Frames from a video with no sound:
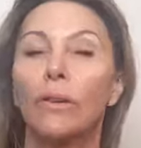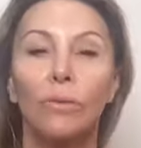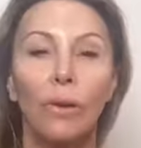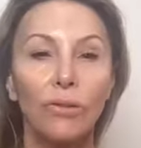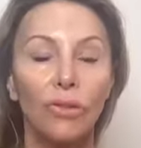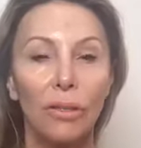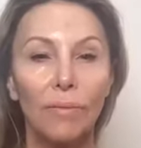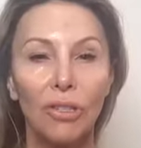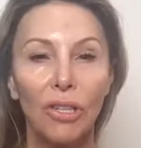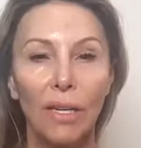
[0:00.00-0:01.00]
Neurotrus
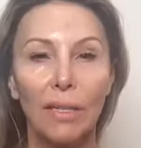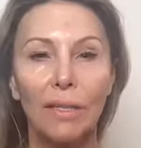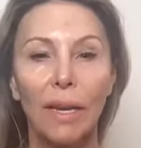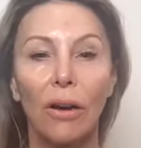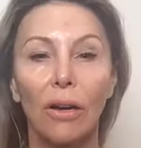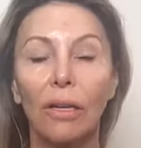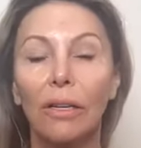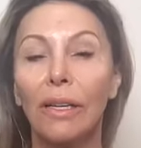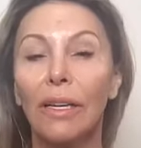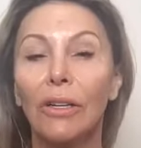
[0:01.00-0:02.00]
machines, they are
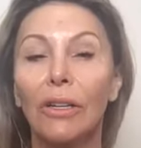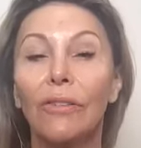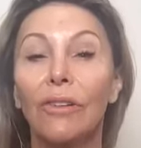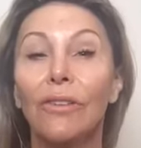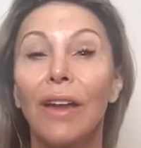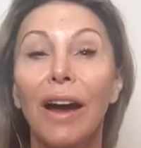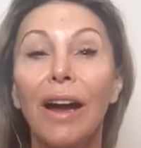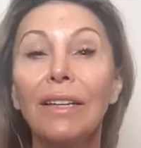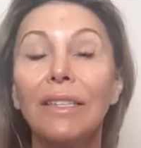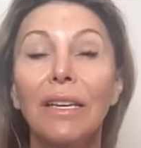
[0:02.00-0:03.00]
cleared. If you're
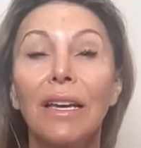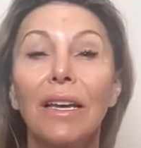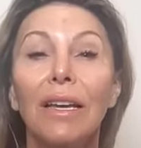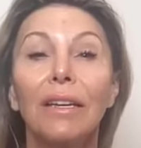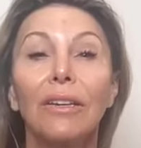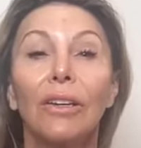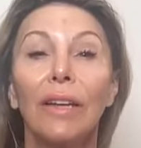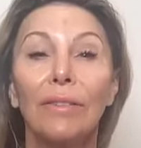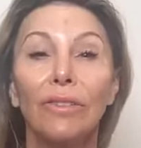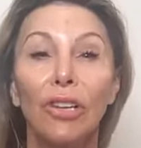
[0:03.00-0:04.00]
not, you're going
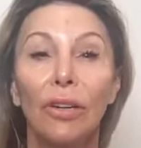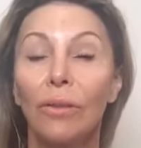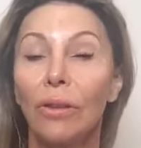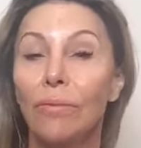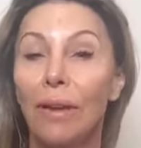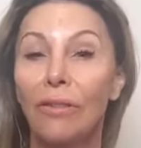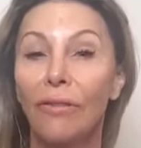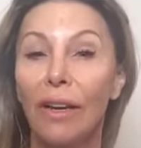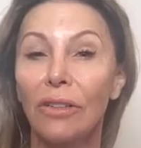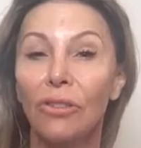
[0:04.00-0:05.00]
to have to check with your
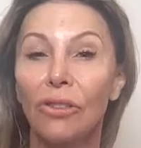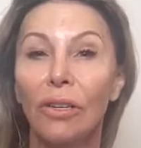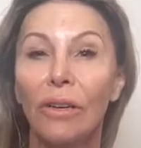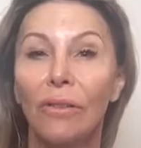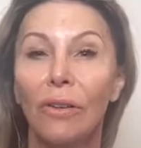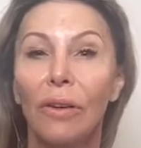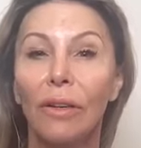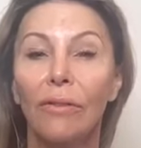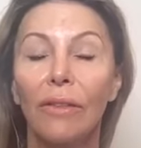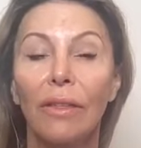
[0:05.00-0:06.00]
manufacturer if
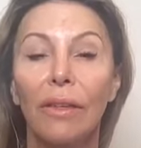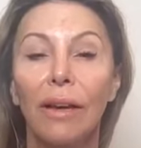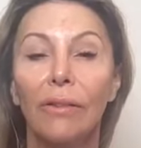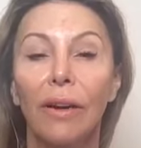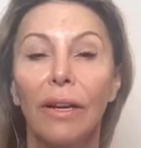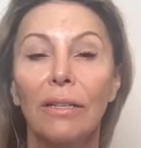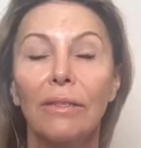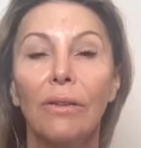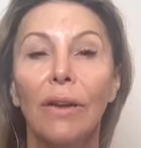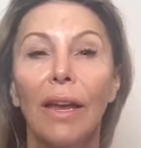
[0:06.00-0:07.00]
going over the thyroid
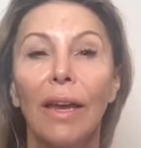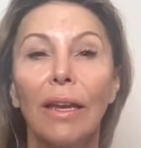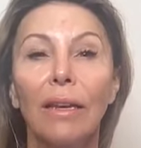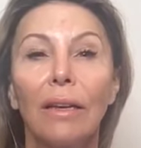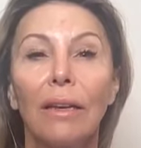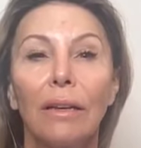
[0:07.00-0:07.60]
is okay.